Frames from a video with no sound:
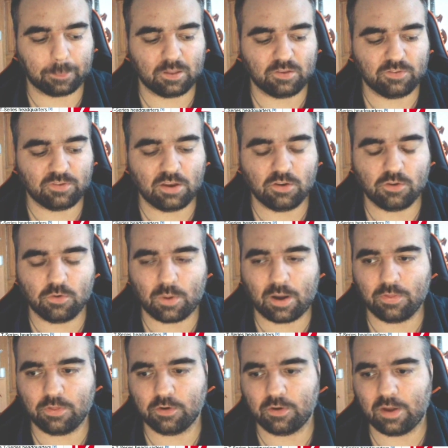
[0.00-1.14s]
change
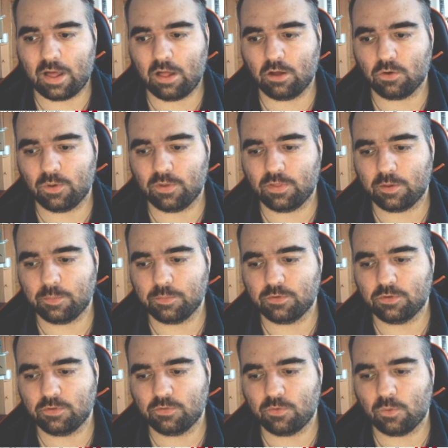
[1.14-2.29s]
around their
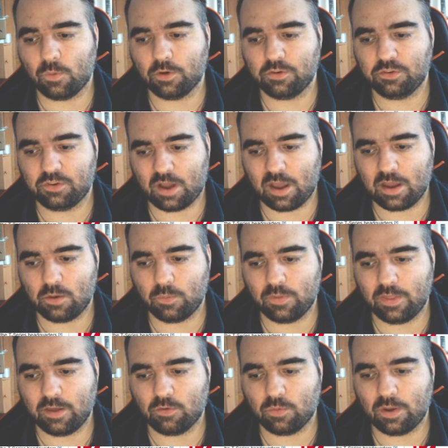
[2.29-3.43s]
algorithms for China, when
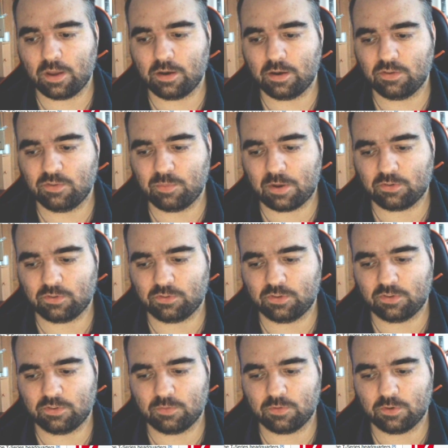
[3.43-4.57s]
they created a special
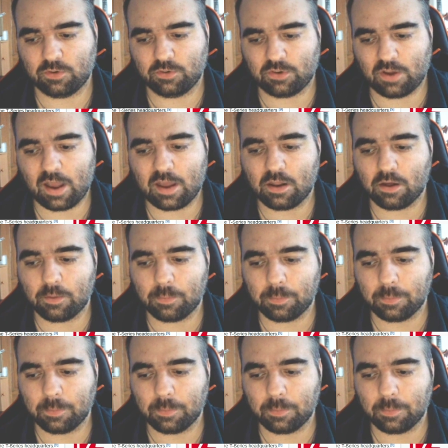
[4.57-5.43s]
system for China